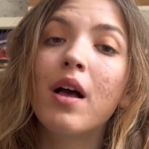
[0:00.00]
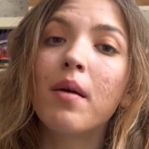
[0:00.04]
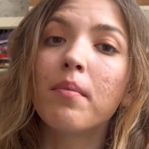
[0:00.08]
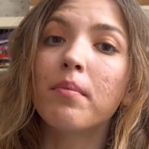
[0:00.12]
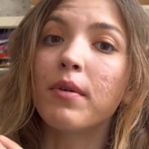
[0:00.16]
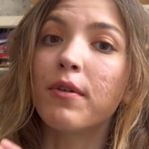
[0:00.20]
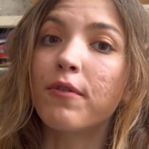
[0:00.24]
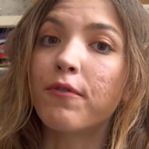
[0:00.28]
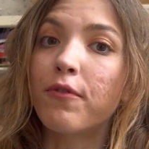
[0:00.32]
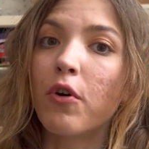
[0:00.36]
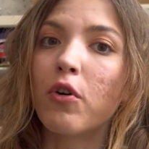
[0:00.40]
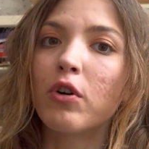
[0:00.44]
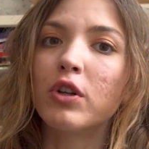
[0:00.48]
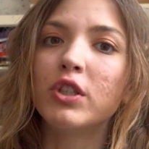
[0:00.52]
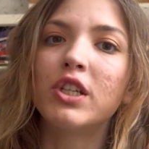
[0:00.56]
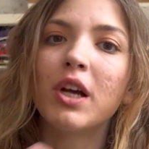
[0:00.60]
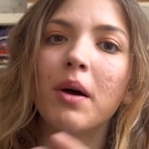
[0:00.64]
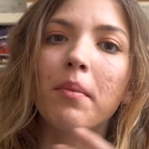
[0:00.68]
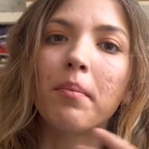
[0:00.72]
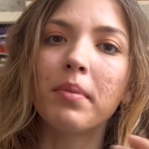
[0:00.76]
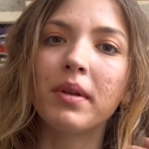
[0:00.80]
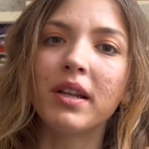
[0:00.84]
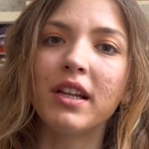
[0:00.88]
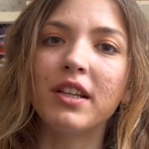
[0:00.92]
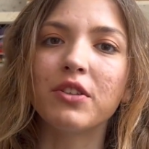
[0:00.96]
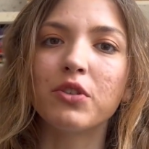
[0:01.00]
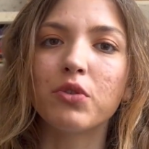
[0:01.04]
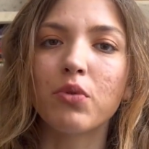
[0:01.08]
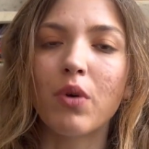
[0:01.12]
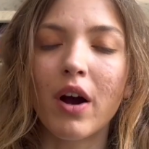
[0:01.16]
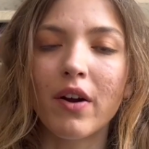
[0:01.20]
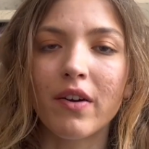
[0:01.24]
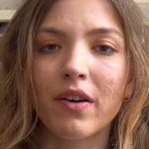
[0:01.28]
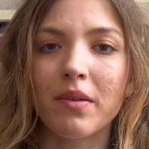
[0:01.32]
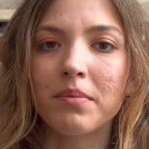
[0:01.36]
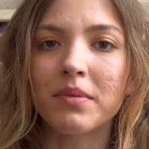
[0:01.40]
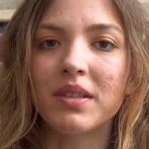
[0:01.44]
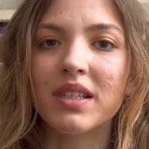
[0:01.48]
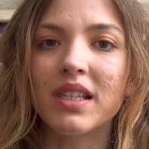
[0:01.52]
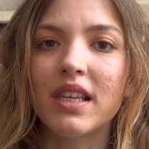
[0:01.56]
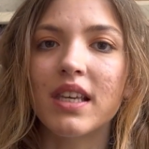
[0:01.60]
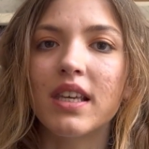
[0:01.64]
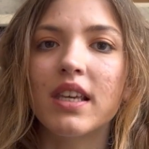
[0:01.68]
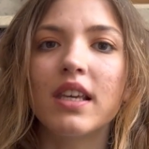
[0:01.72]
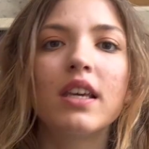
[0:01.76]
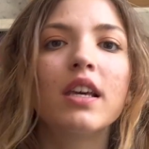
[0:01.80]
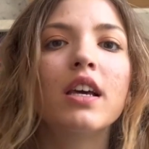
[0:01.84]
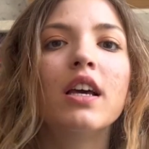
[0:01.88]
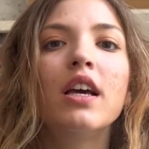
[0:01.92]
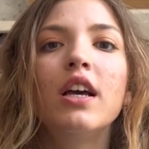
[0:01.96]
before jumping into
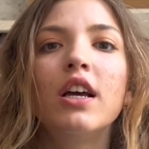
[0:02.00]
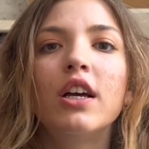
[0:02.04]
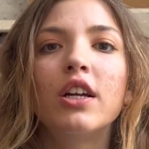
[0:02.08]
RMT,